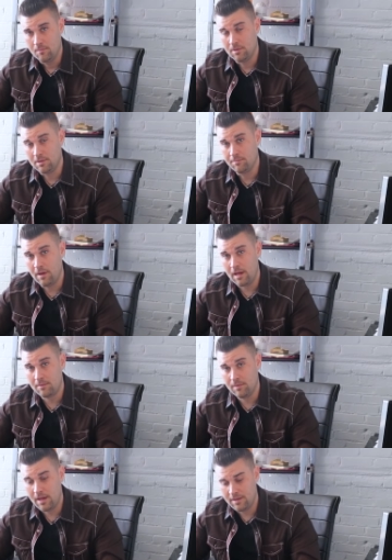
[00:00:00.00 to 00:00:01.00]
but the
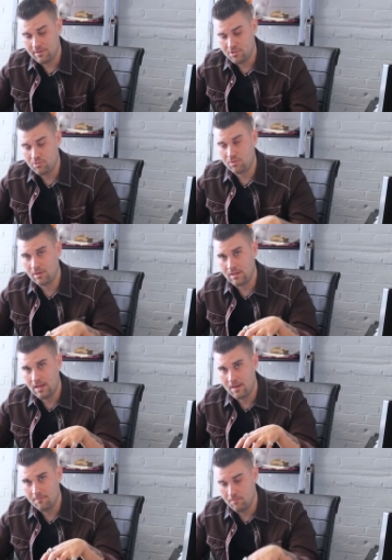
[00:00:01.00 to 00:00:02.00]
bottom line is you could
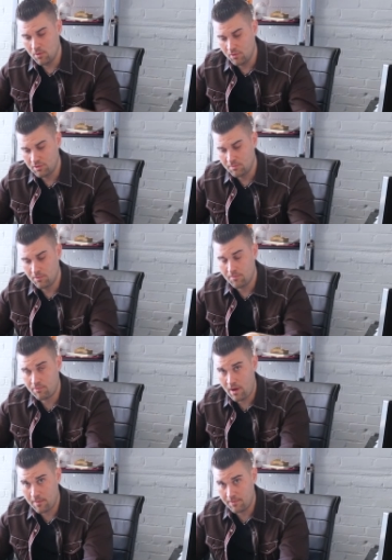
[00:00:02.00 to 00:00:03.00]
get multiple
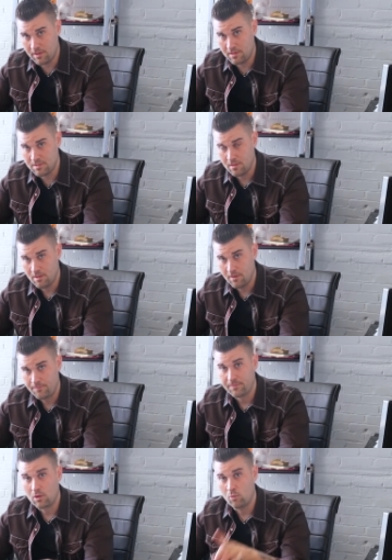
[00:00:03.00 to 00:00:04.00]
properties
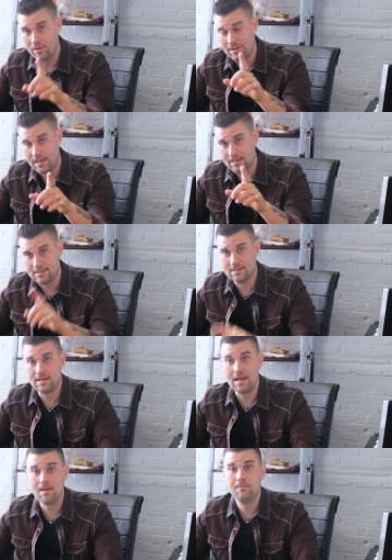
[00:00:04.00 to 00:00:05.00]
with that
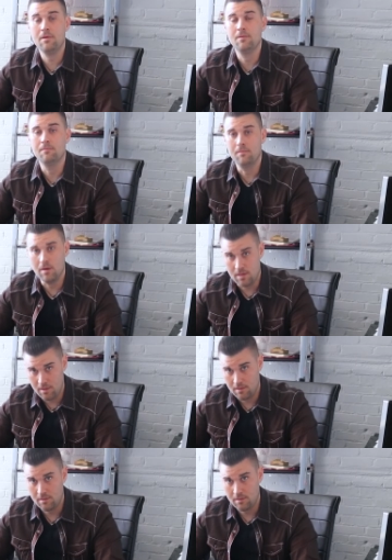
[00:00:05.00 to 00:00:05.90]
same money